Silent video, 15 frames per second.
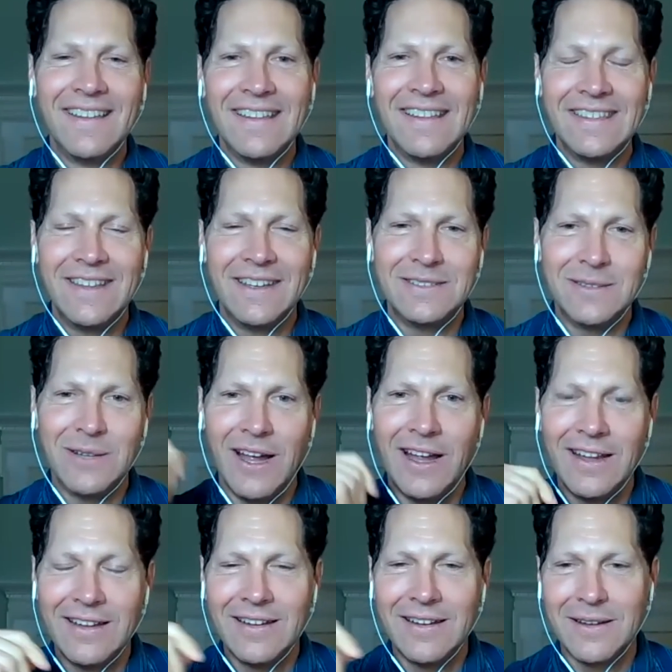That's
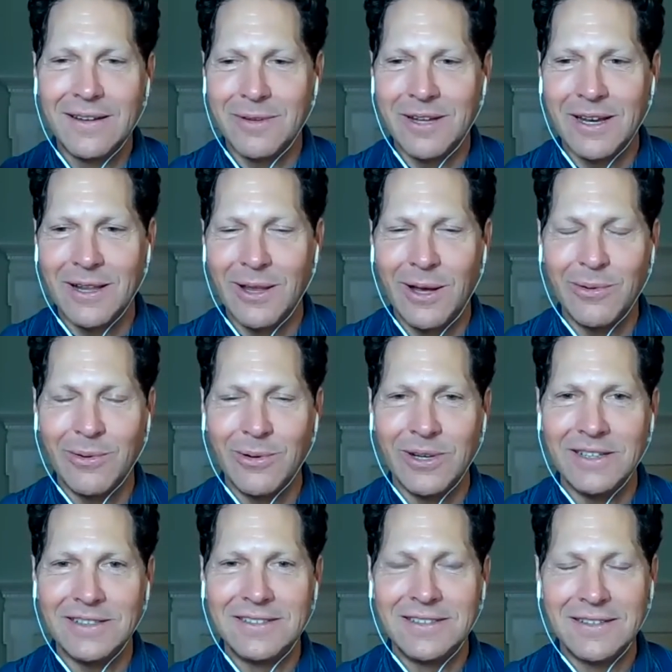right. It's gonna get a lot
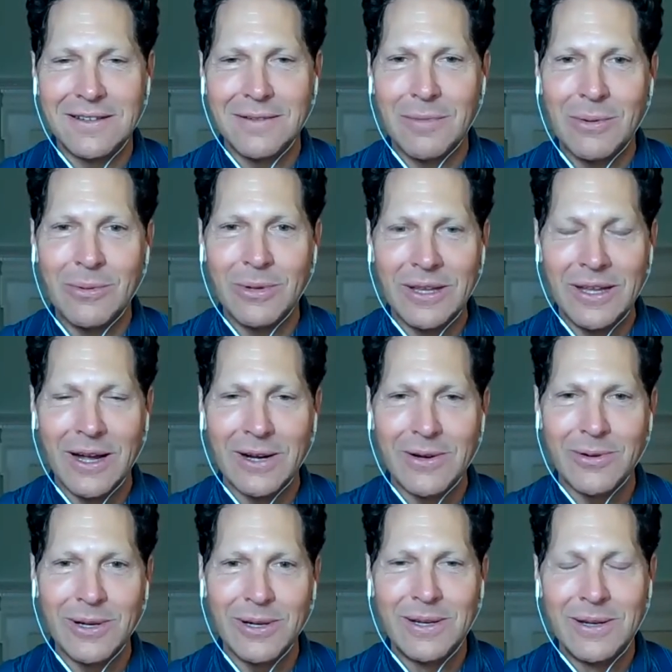worse. It's gonna be really
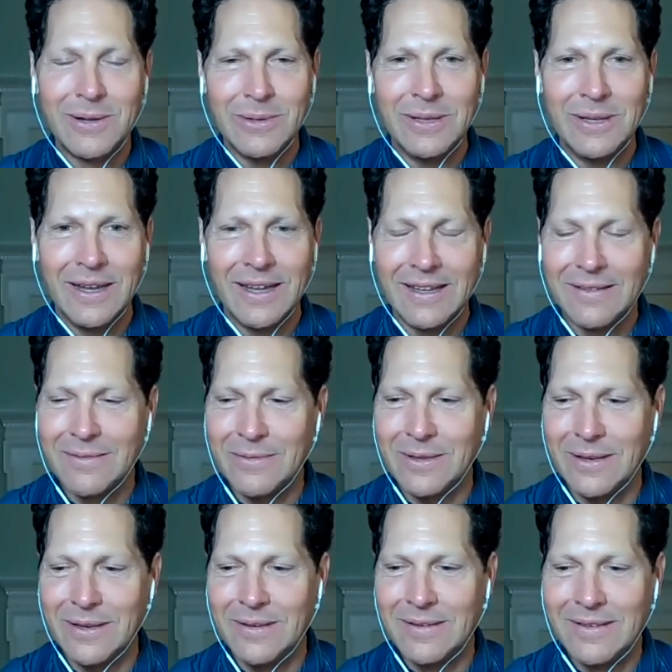awkward when
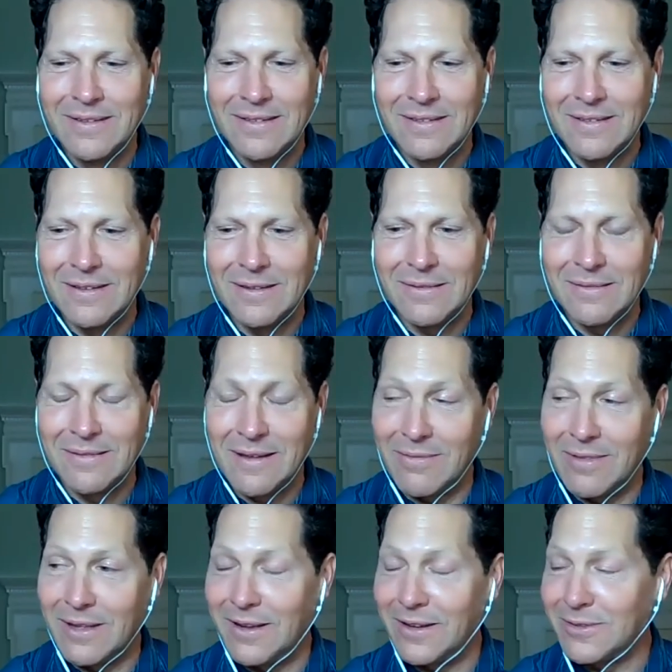you have
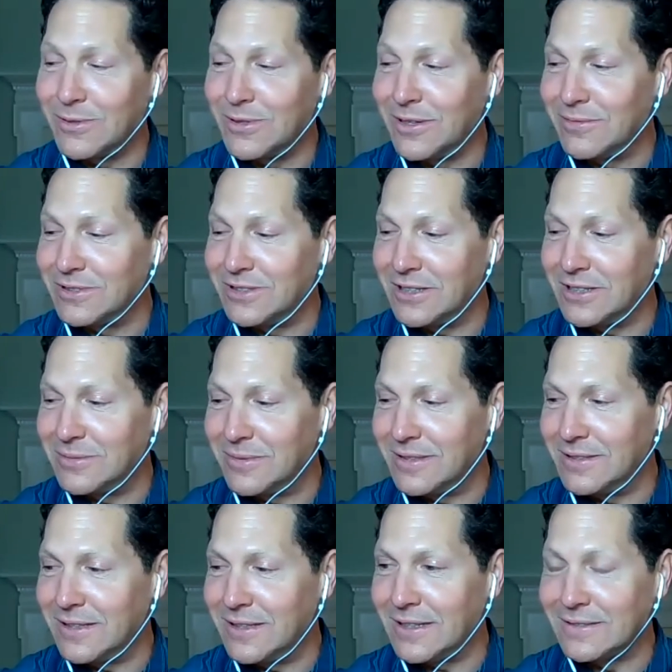that awkward conversation with
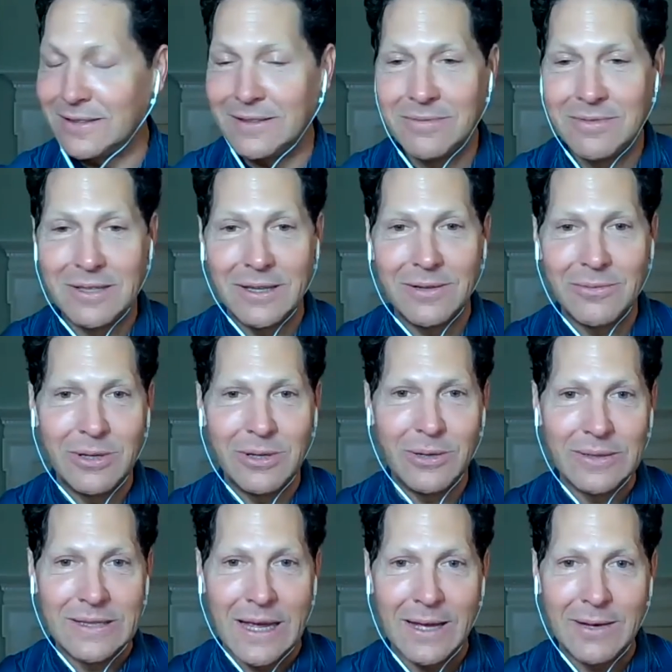the doctor. So we don't
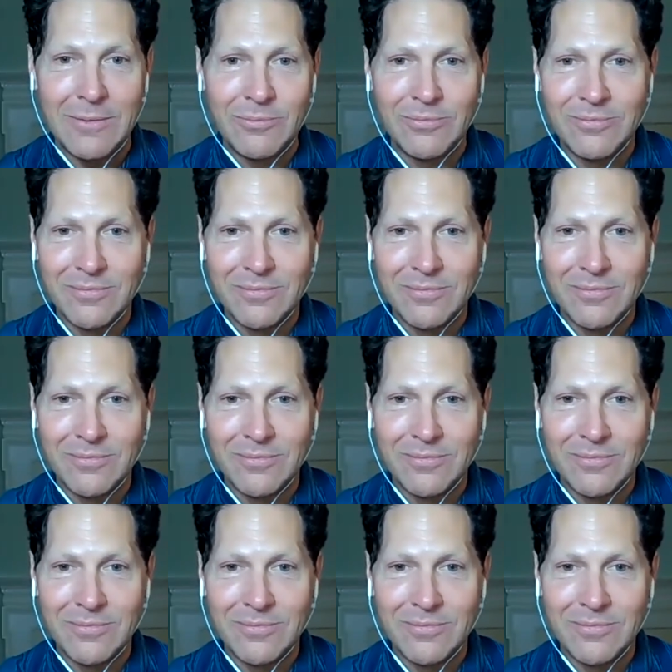want that.